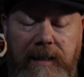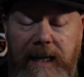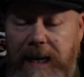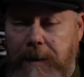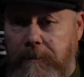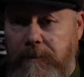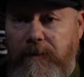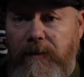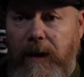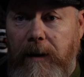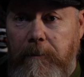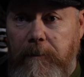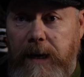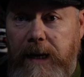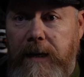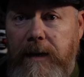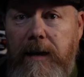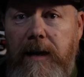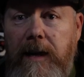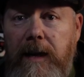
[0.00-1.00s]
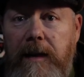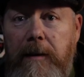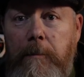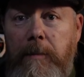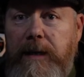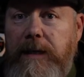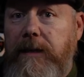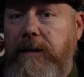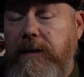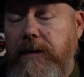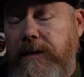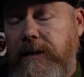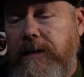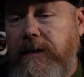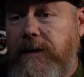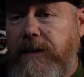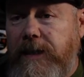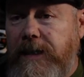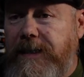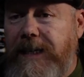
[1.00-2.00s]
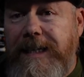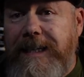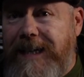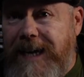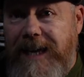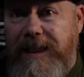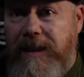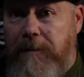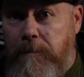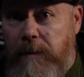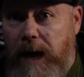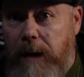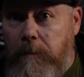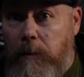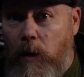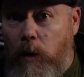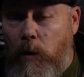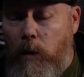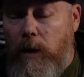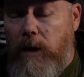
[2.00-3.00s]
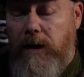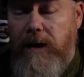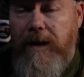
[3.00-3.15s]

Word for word: said I'm filming, but they didn't get the memo.